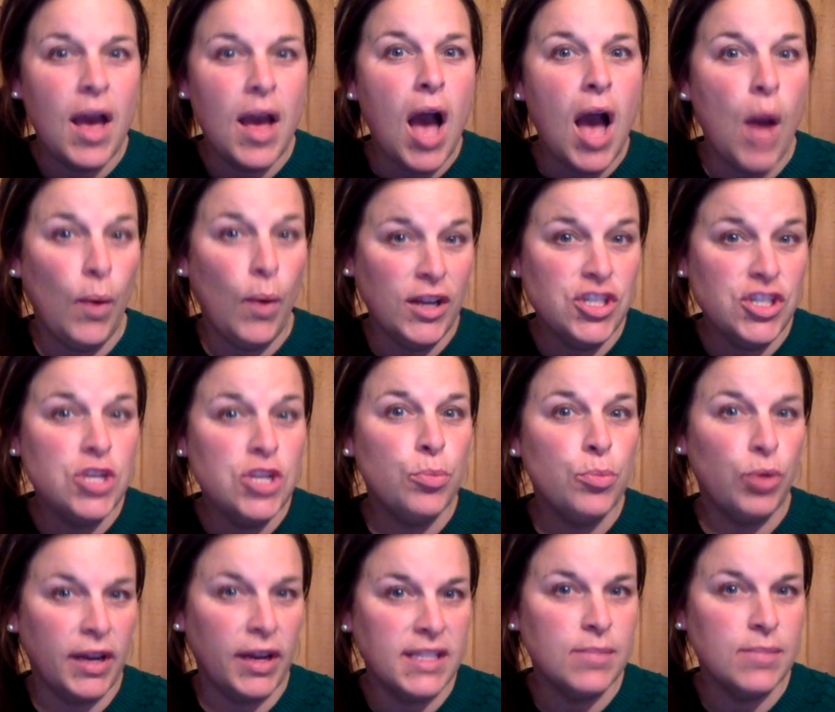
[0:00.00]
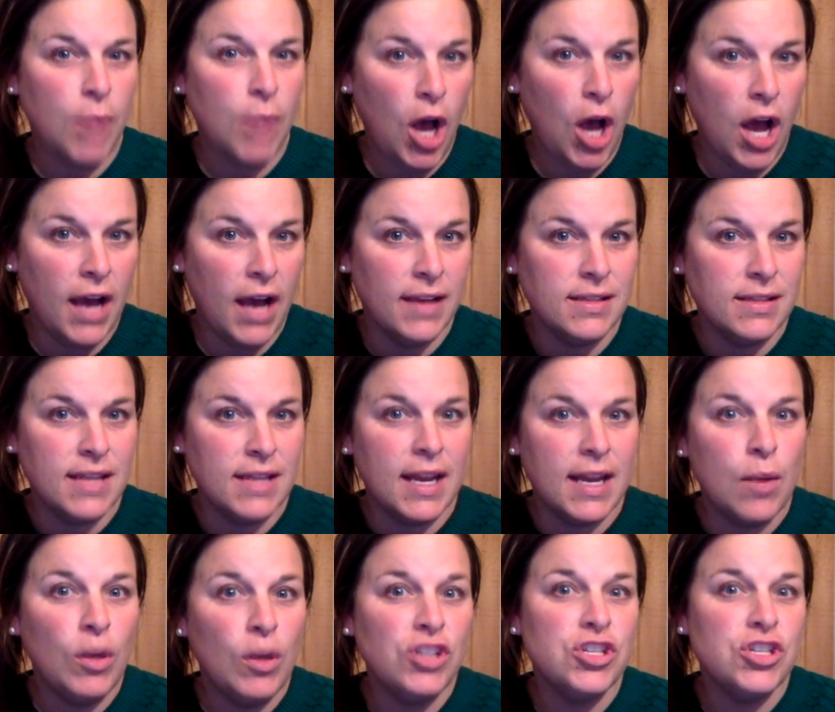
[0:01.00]
I want you to press pause and I
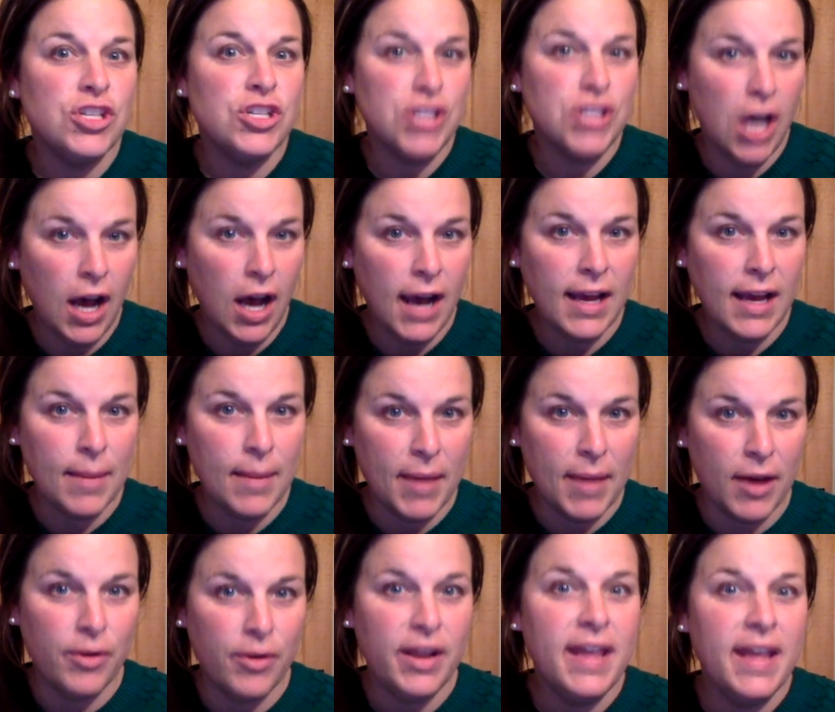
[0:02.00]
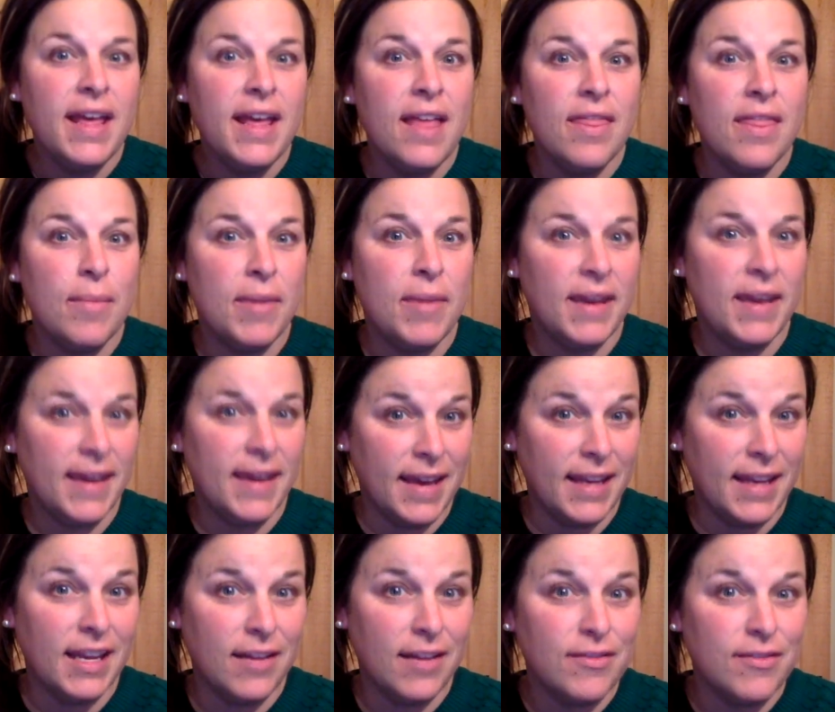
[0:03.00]
want you to talk about the
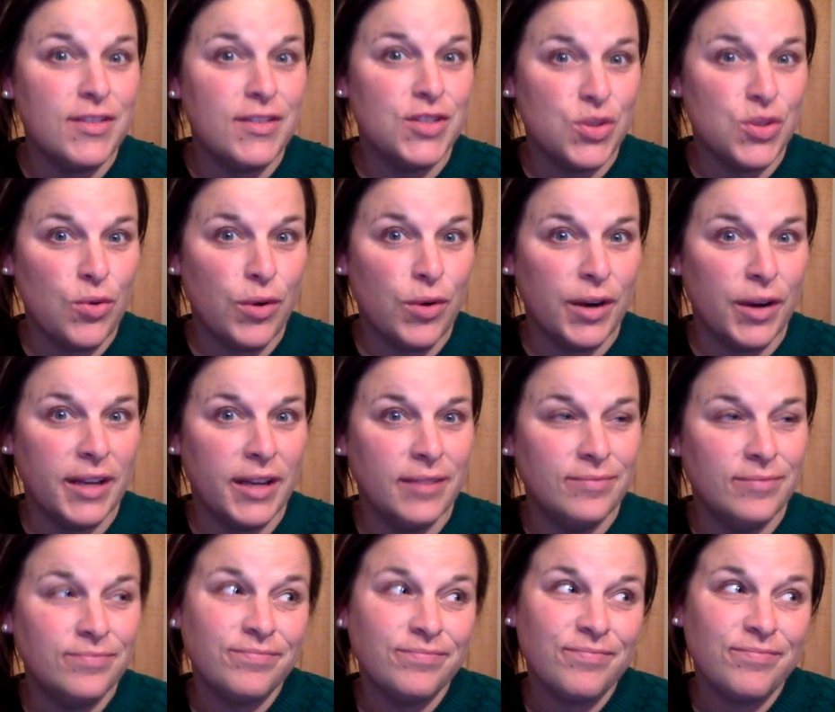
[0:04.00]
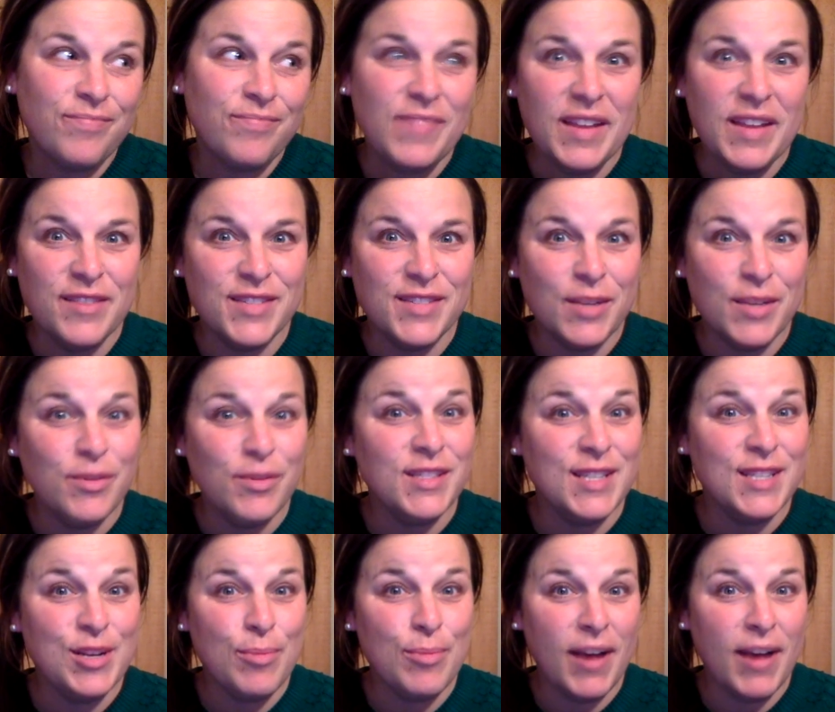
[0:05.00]
beginning of the story. If someone's
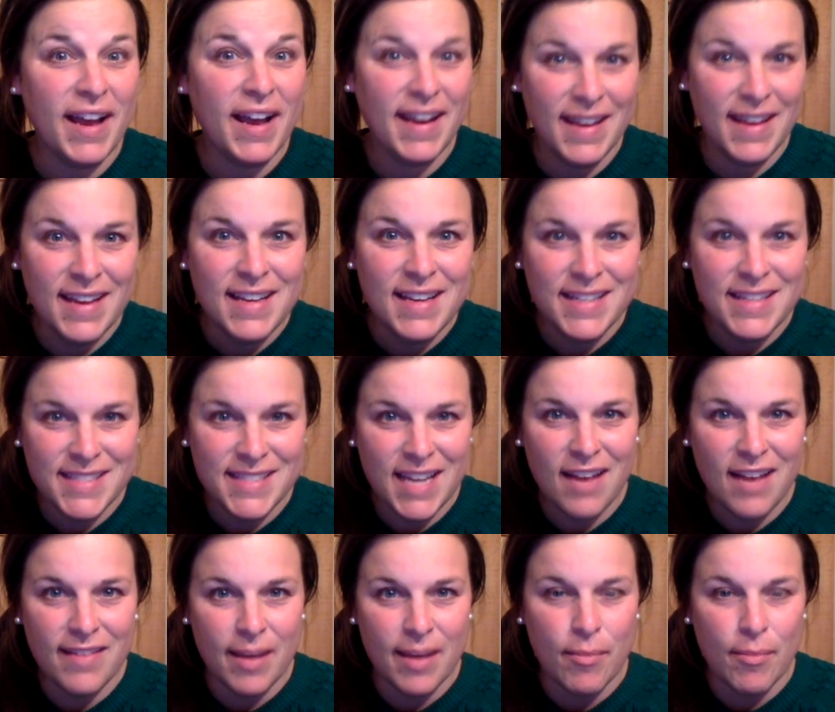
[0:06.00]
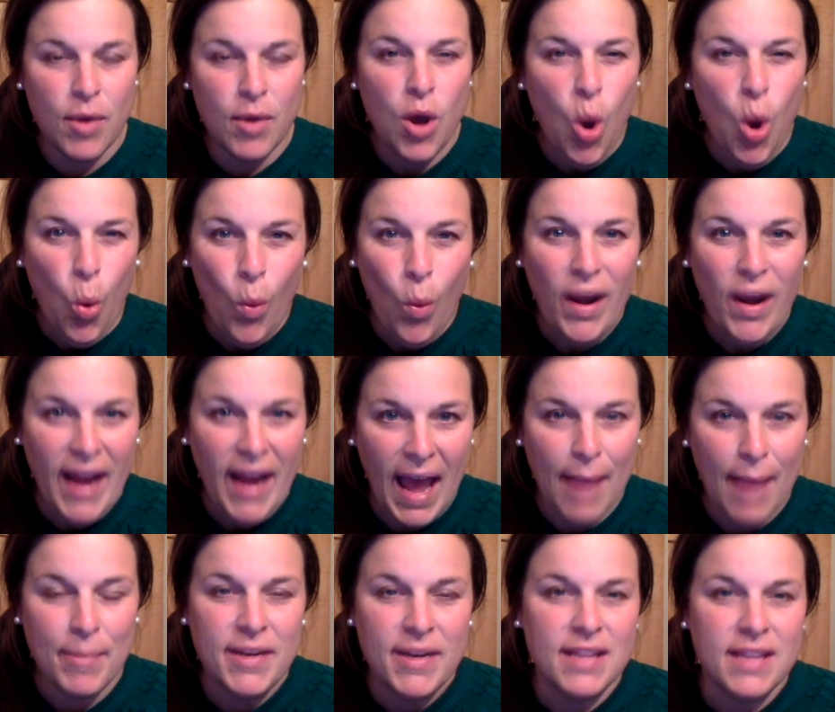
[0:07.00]
nearby, tell them what
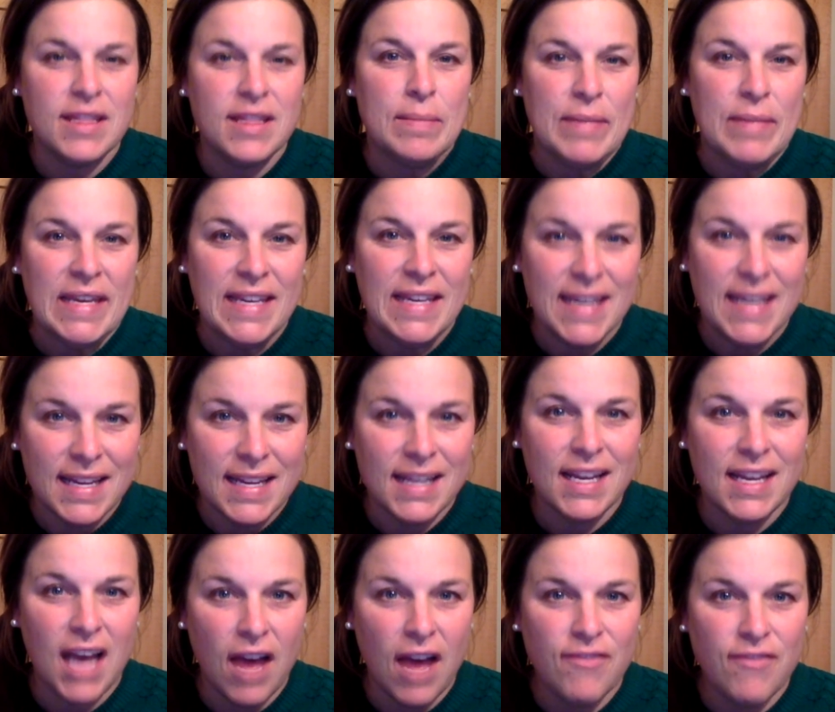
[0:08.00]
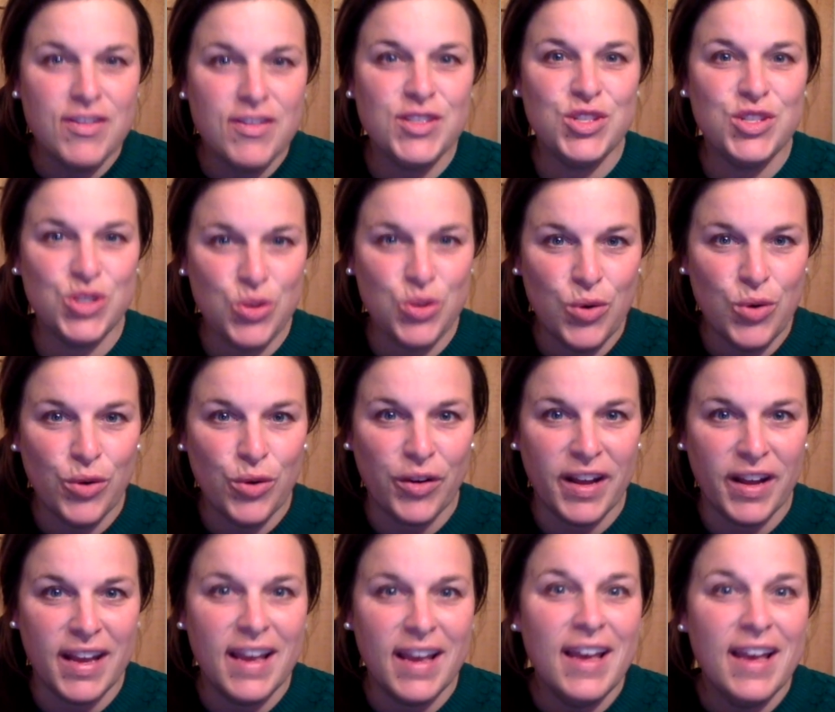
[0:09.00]
happened in the beginning of the
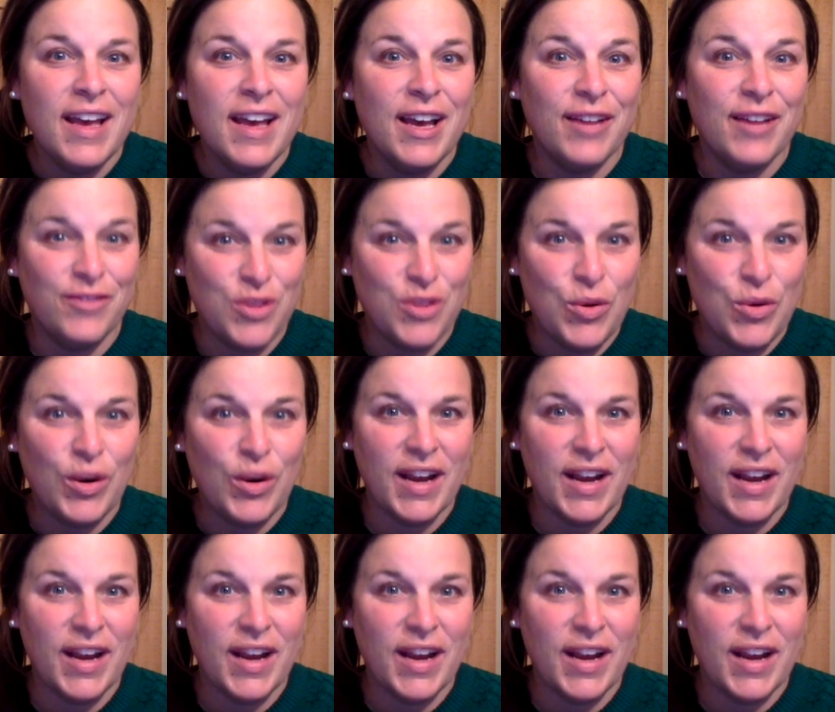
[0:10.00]
story of your